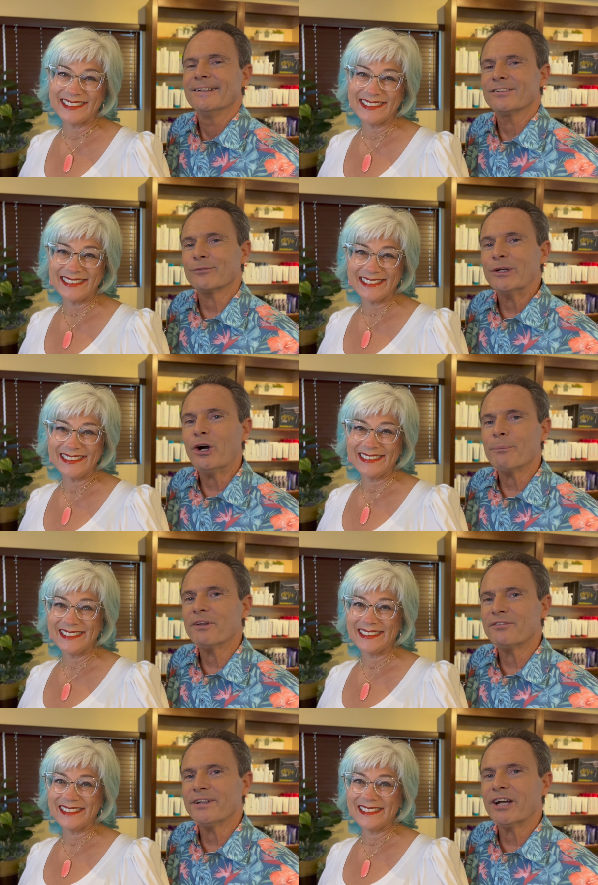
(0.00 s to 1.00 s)
Speaker 1: So we hope
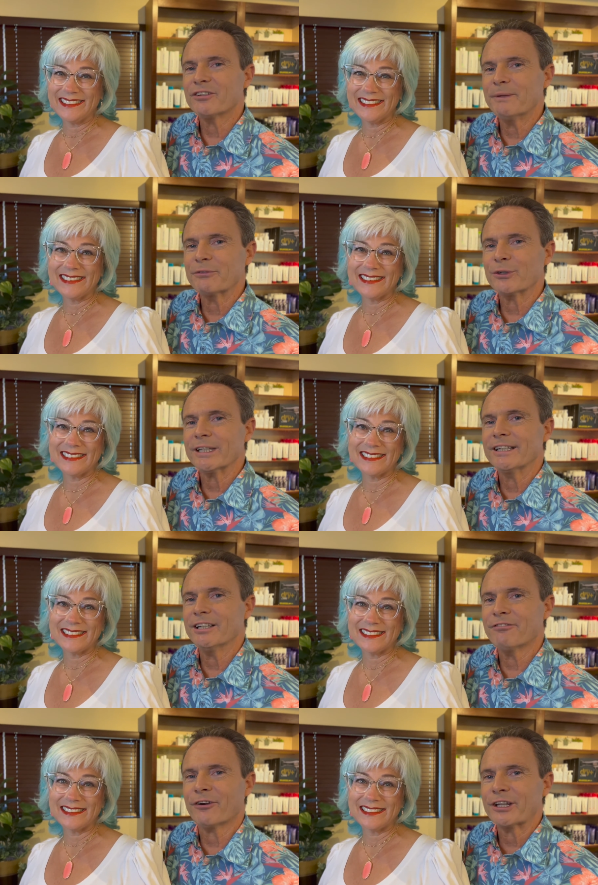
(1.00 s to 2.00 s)
this video has been really
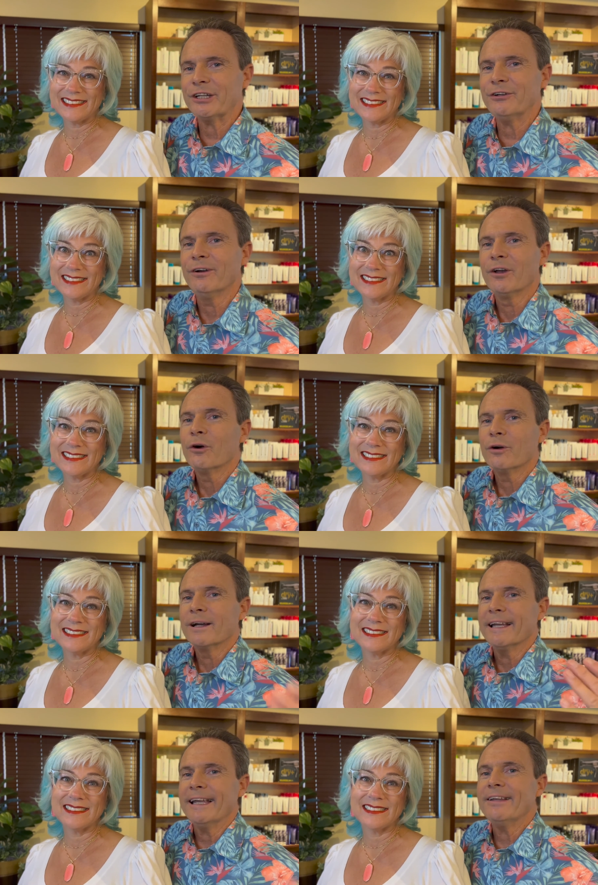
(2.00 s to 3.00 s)
good for you.
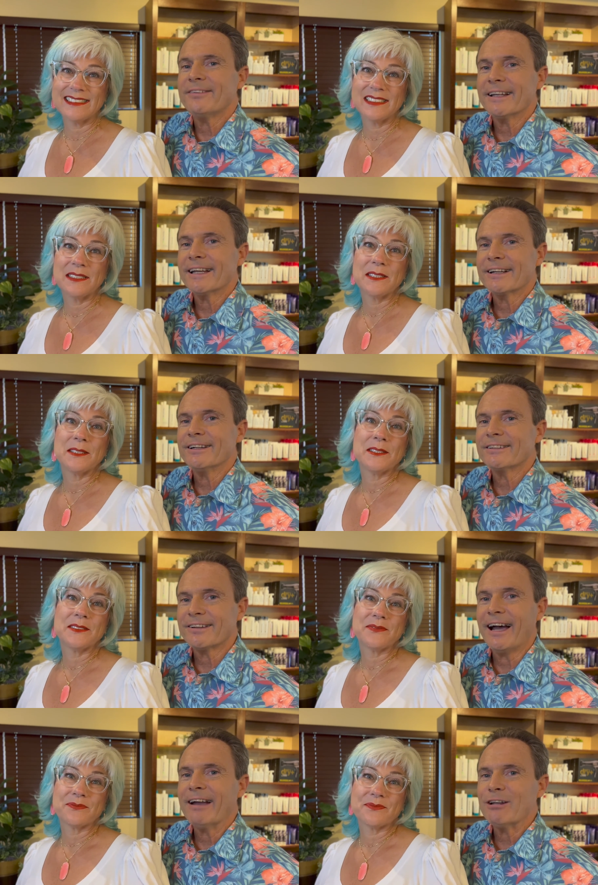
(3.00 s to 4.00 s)
Is it a good
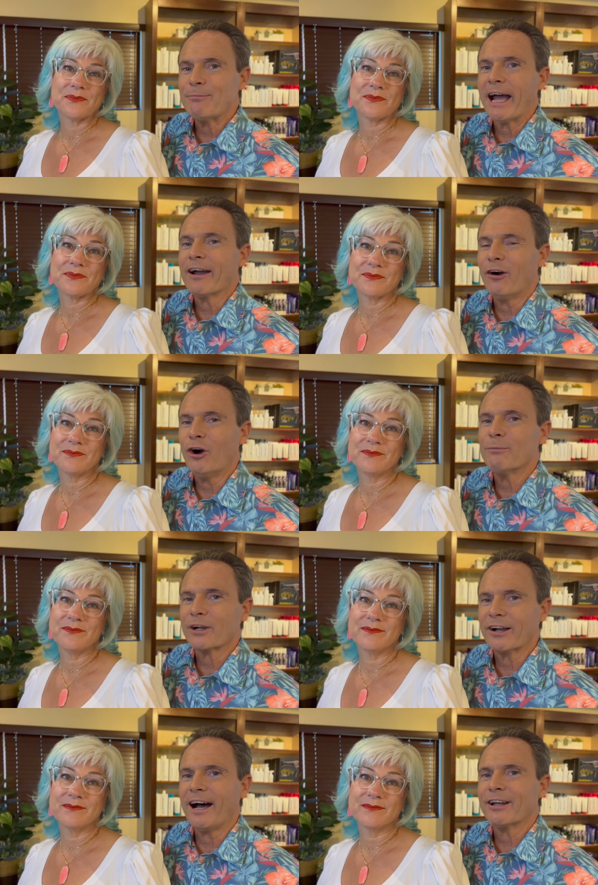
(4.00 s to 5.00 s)
time to buy a home or
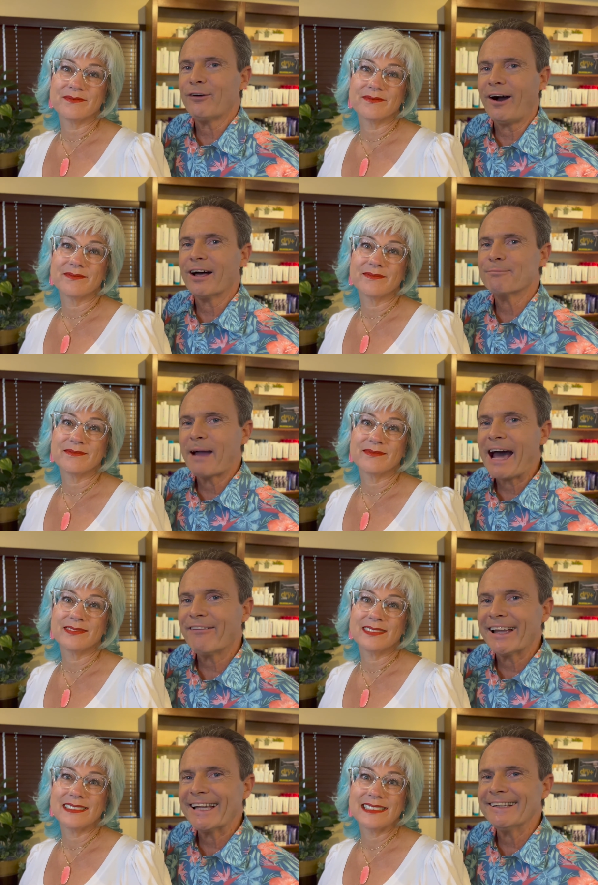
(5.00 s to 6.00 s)
condo on
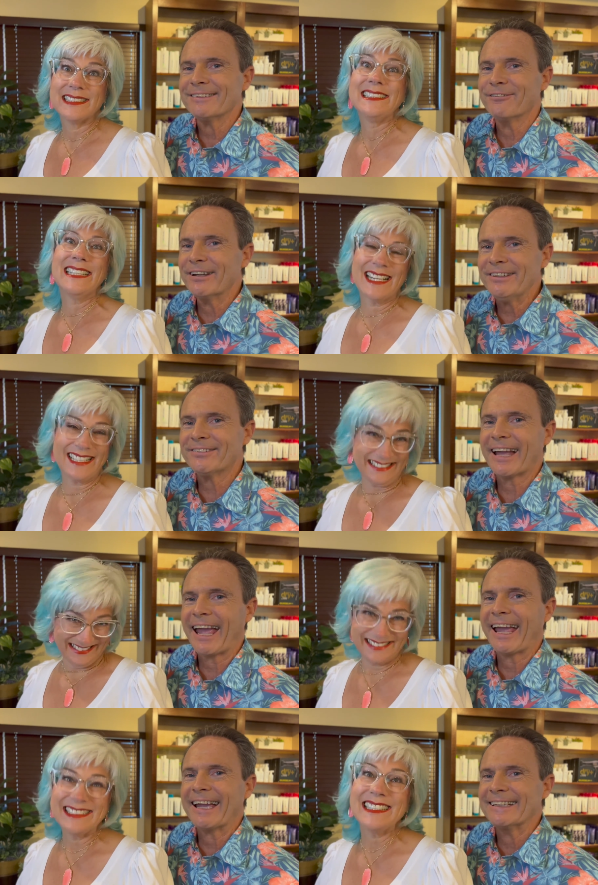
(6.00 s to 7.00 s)
Maui? We yes.
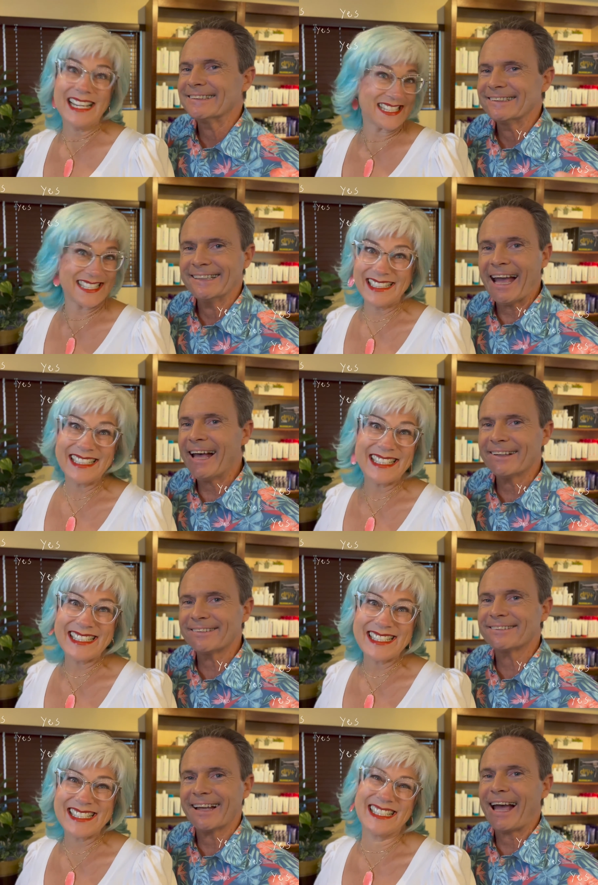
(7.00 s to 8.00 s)
say yes, yes it is.